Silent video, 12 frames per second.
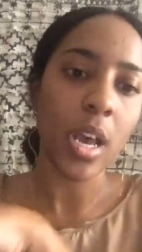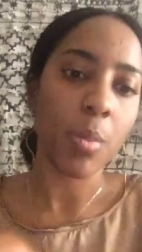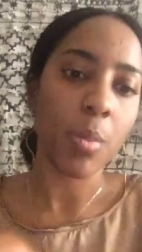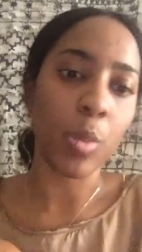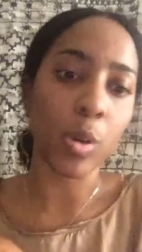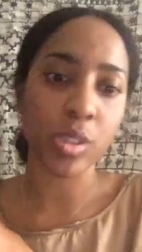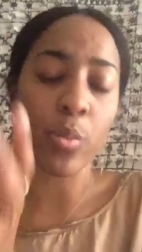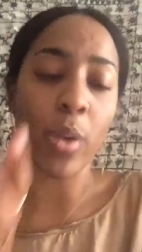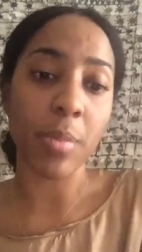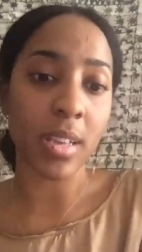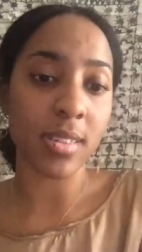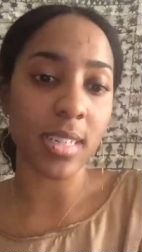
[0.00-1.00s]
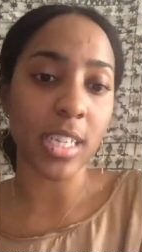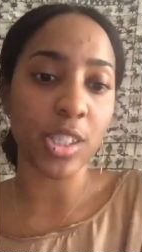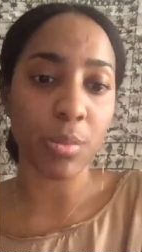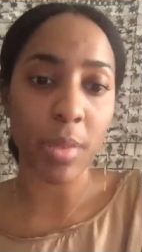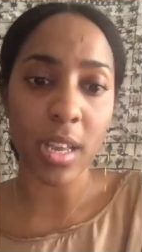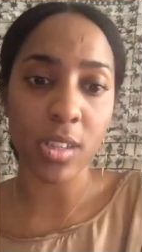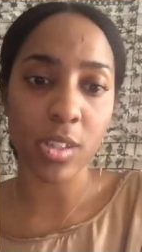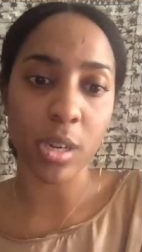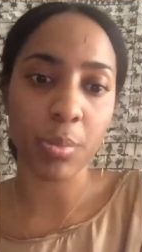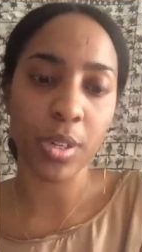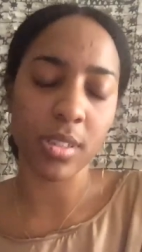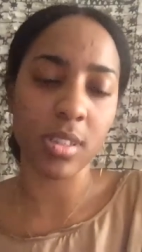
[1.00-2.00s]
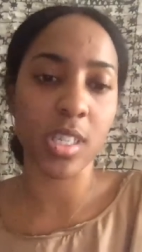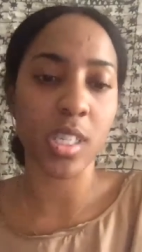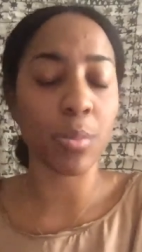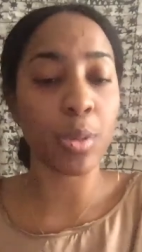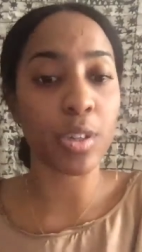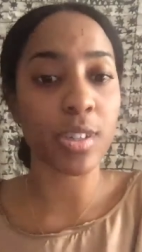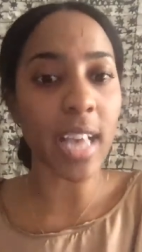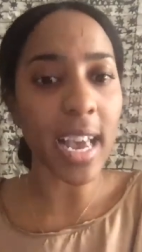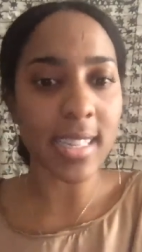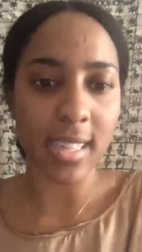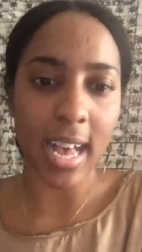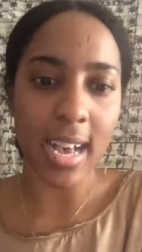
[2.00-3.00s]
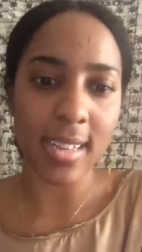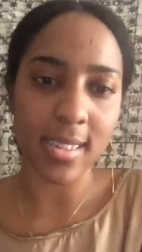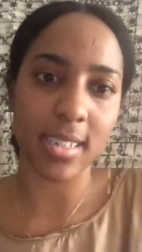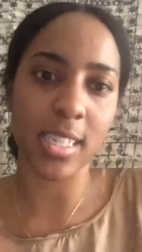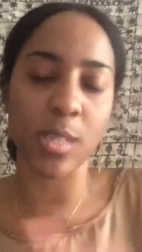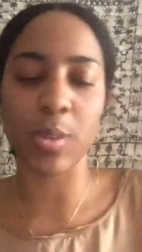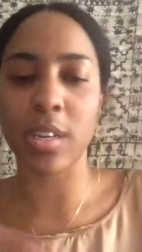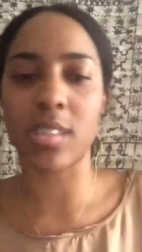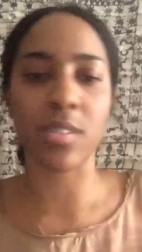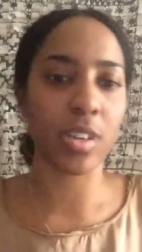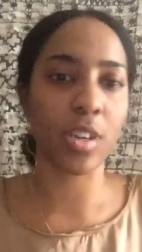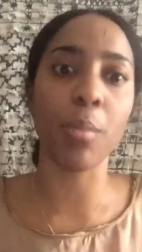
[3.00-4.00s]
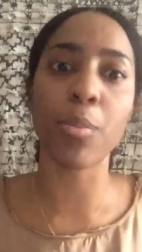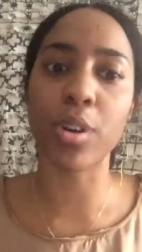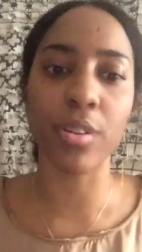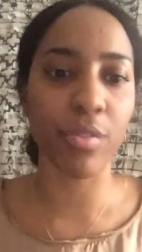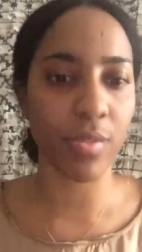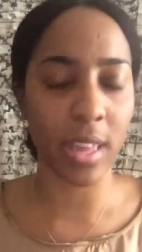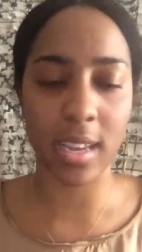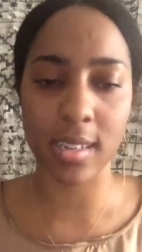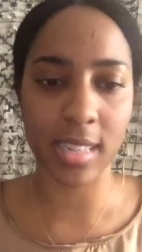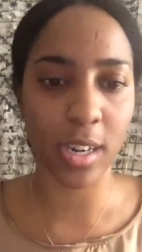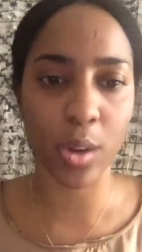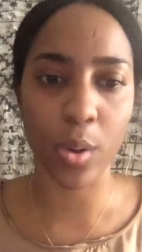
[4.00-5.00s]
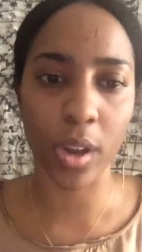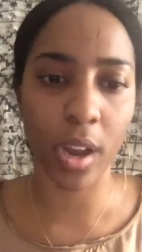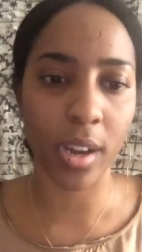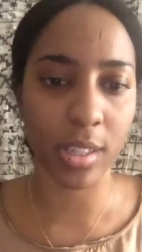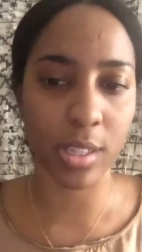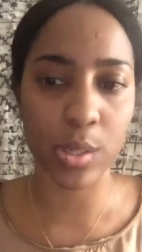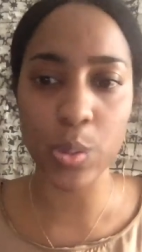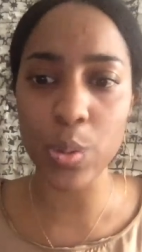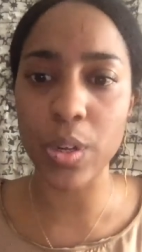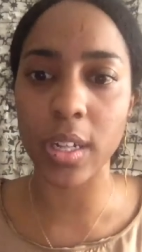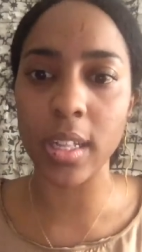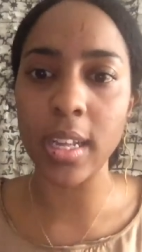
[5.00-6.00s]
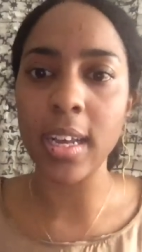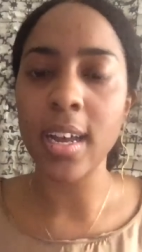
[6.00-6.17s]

mostly white males and asian males are put into this computer science class and it's because of a number of things that are going on at the school